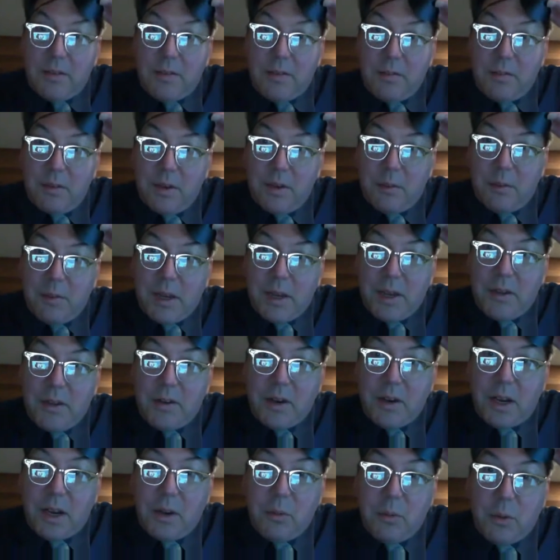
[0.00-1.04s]
my other
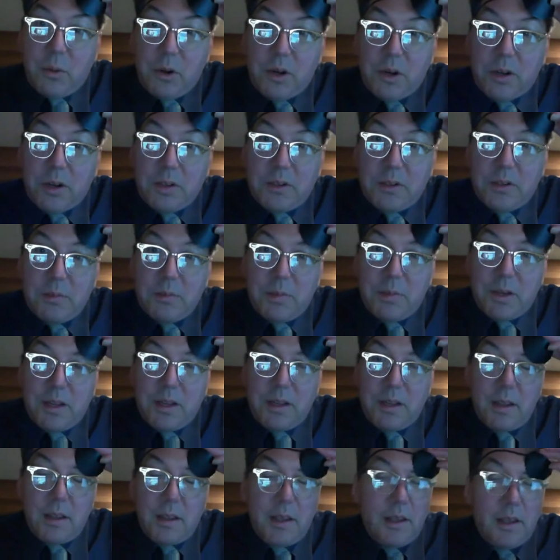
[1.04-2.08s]
eye works, but I
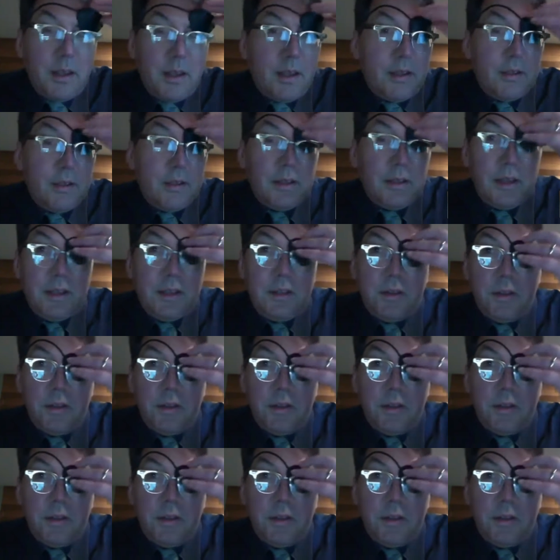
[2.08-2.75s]
see 2